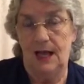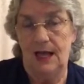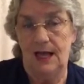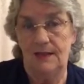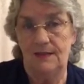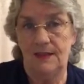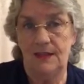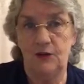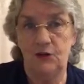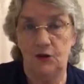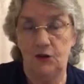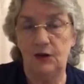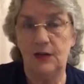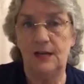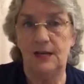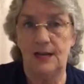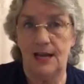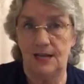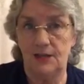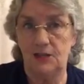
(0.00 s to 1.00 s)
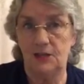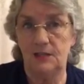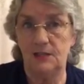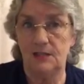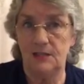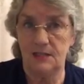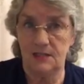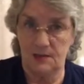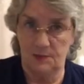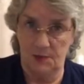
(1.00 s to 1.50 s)
then your connection to
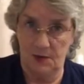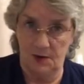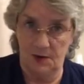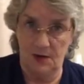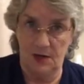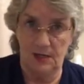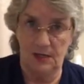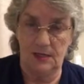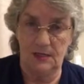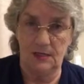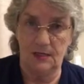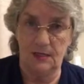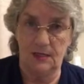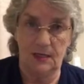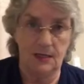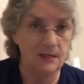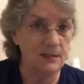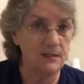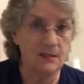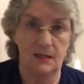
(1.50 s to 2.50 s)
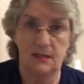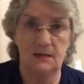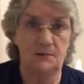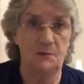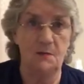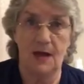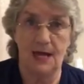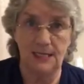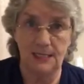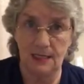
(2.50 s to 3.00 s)
spirit doesn't
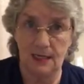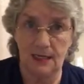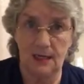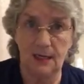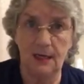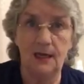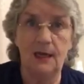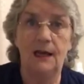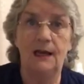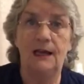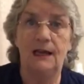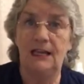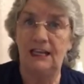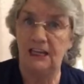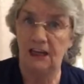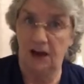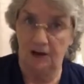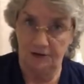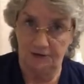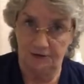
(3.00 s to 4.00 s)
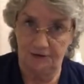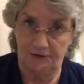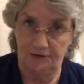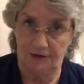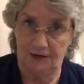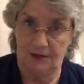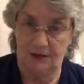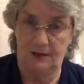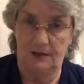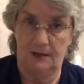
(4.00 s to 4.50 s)
matter enough.
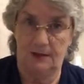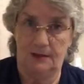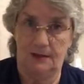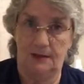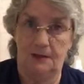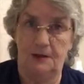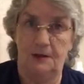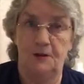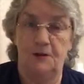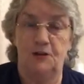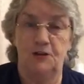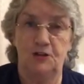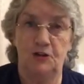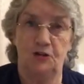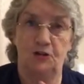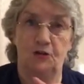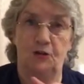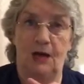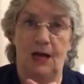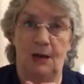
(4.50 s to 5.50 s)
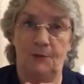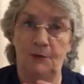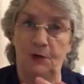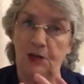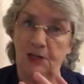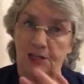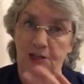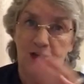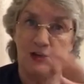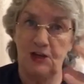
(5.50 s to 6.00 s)
So I'm going
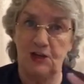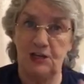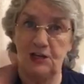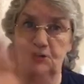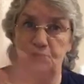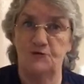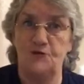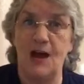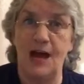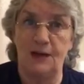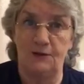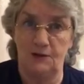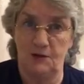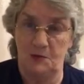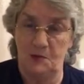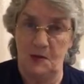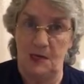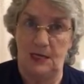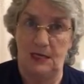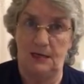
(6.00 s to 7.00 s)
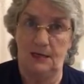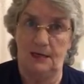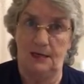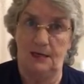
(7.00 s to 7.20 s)
to turn it around a bit.